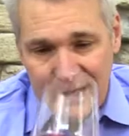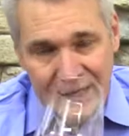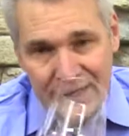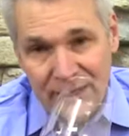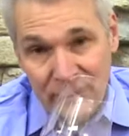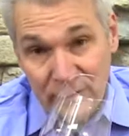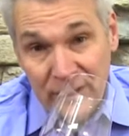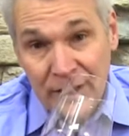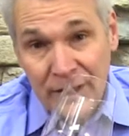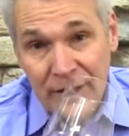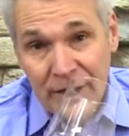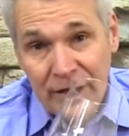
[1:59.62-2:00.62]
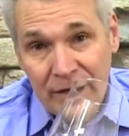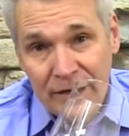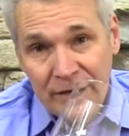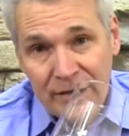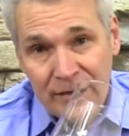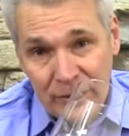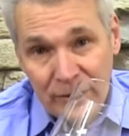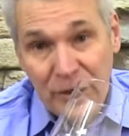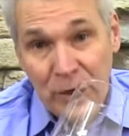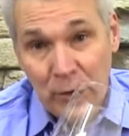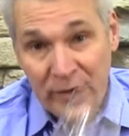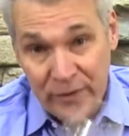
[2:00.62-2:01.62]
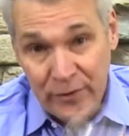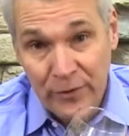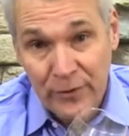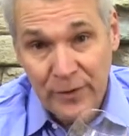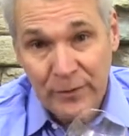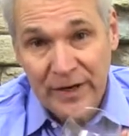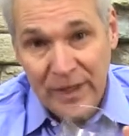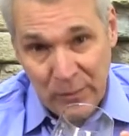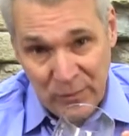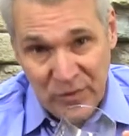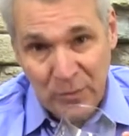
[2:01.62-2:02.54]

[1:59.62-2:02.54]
and they really clearly know what they're doing when it comes to